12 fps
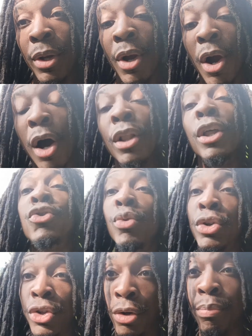unless you a
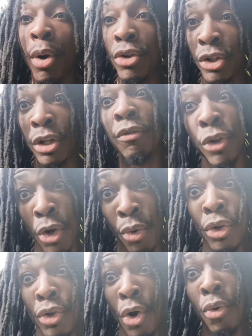certain person. If you know, you
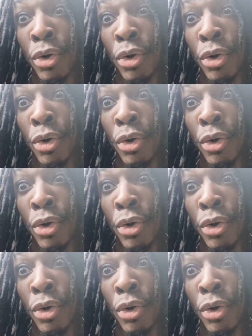know. You know